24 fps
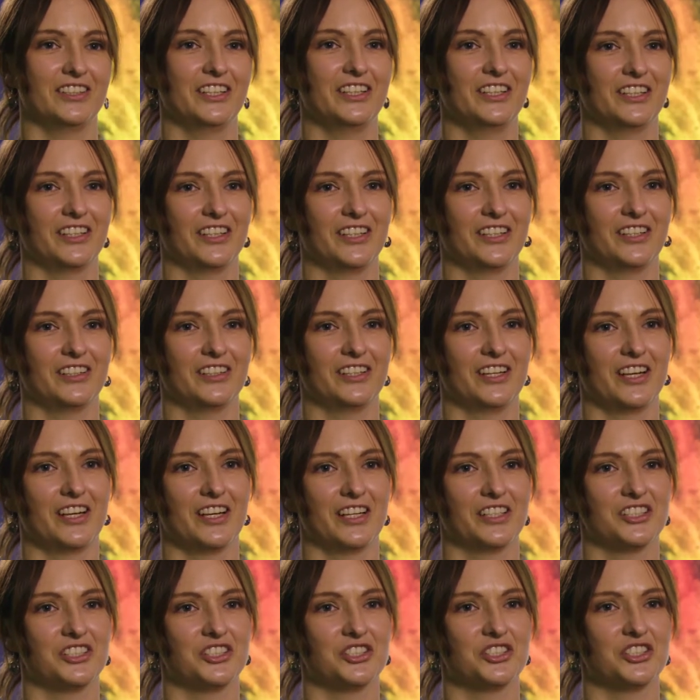here,
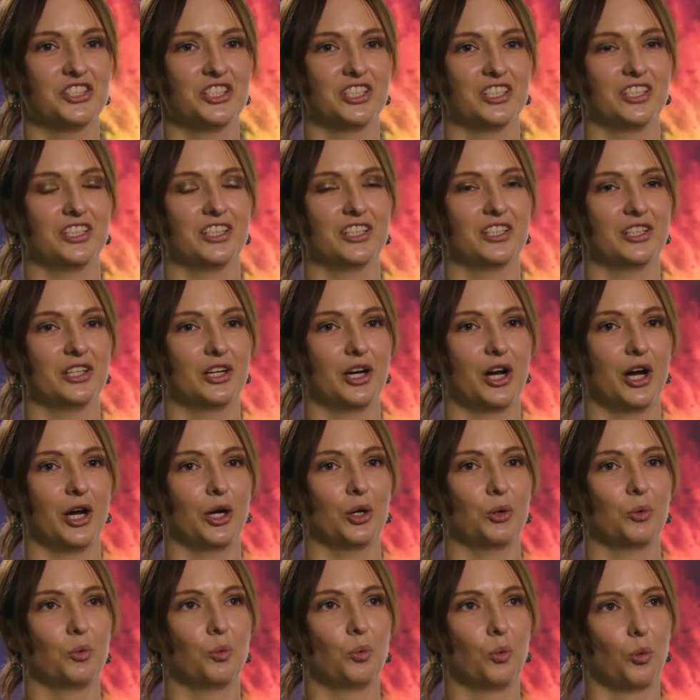and uh,
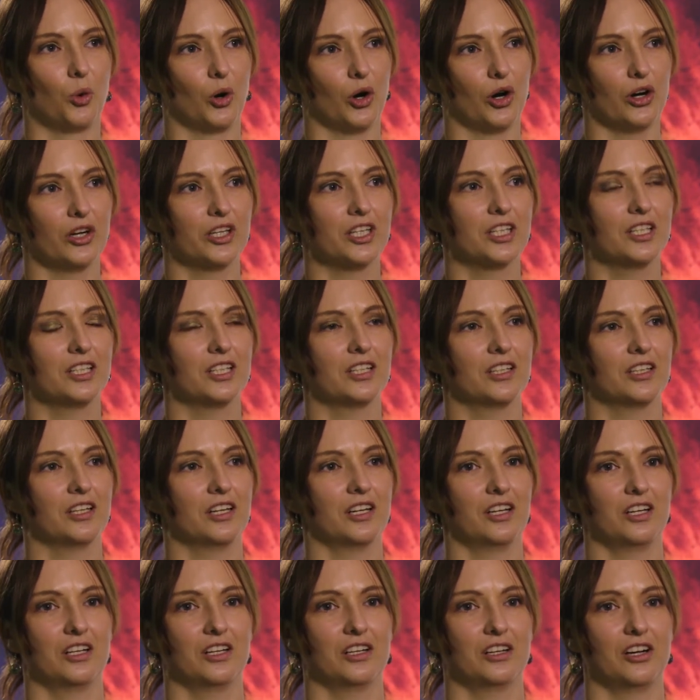I work
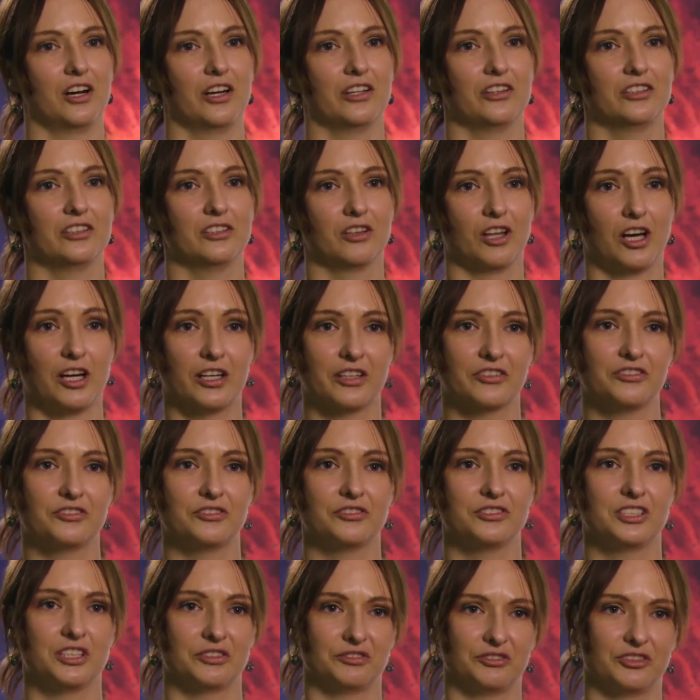on a lot of
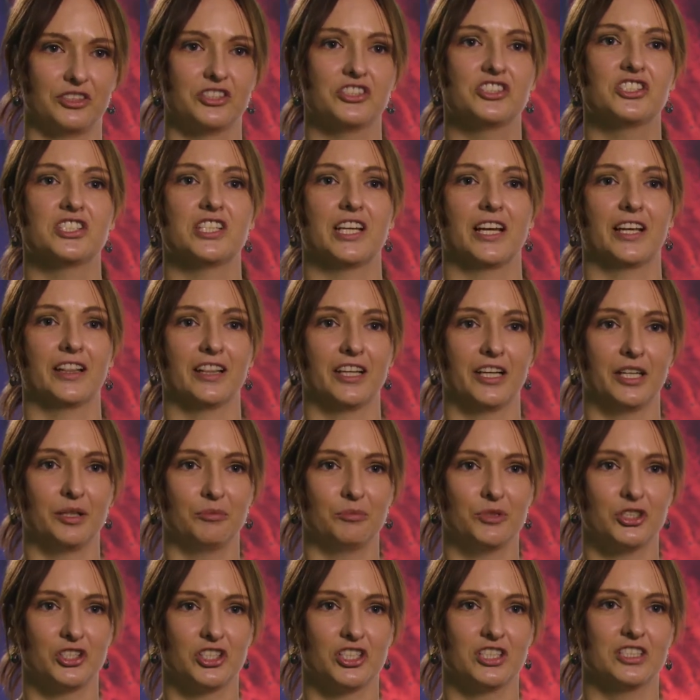different satellite
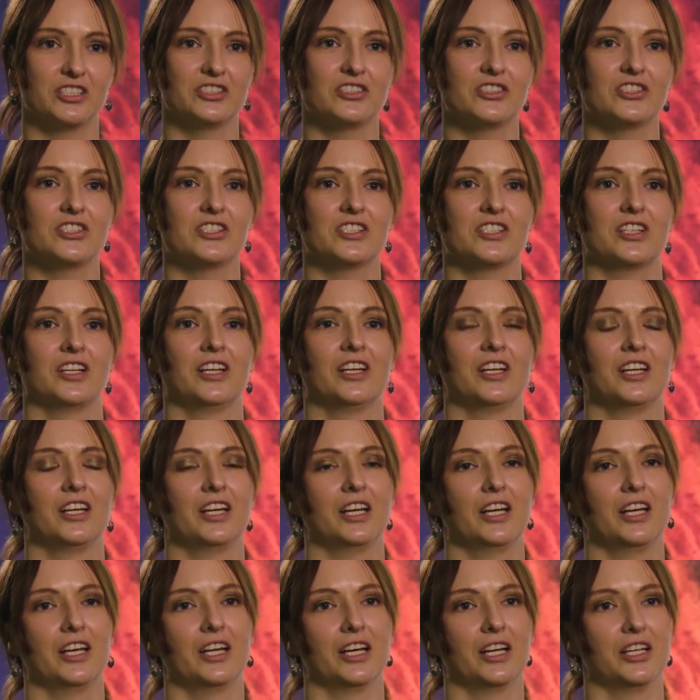missions,
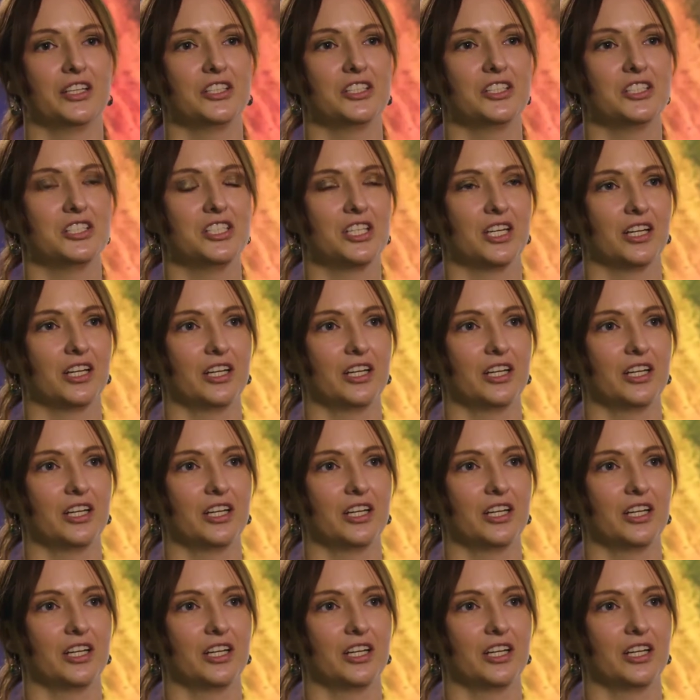and